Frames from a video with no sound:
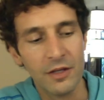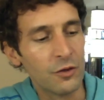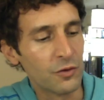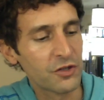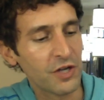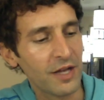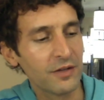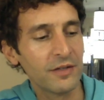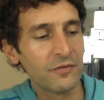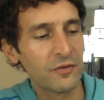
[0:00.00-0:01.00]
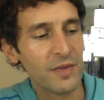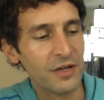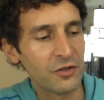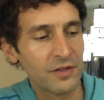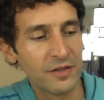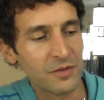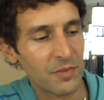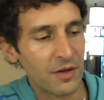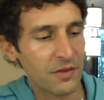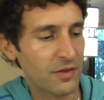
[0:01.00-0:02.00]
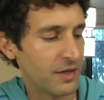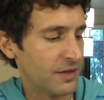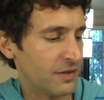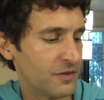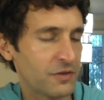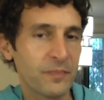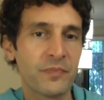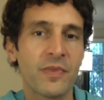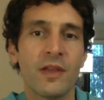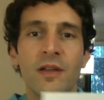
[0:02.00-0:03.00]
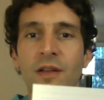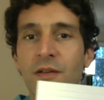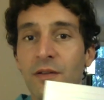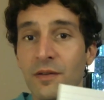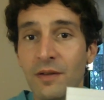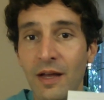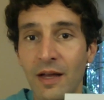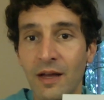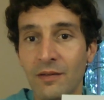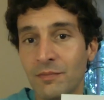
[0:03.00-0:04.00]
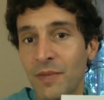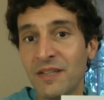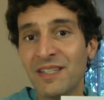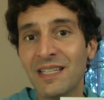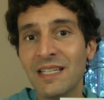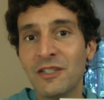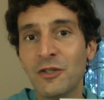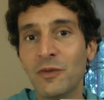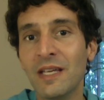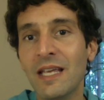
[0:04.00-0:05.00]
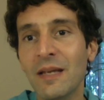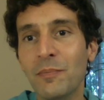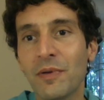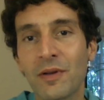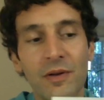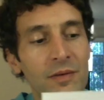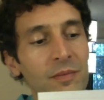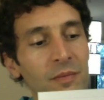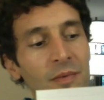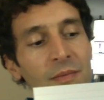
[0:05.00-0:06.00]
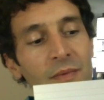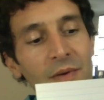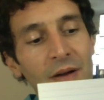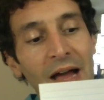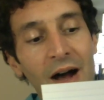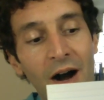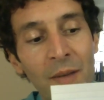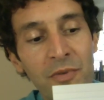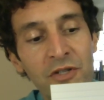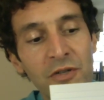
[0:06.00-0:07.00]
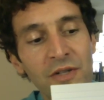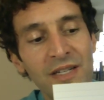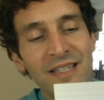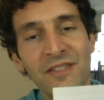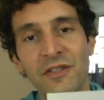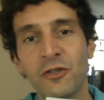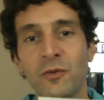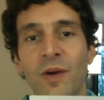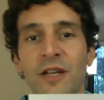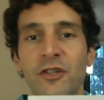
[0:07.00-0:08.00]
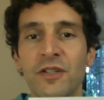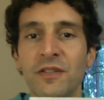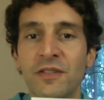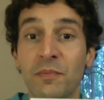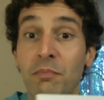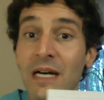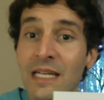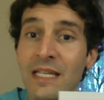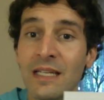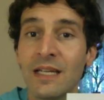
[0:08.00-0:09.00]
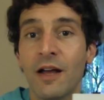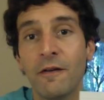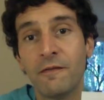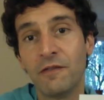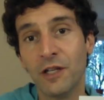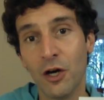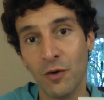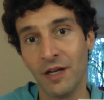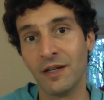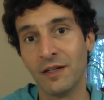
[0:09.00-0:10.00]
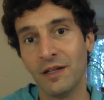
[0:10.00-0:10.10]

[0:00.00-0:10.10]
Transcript: Your channeled information this month is basically to keep opportunities, situations, money flowing.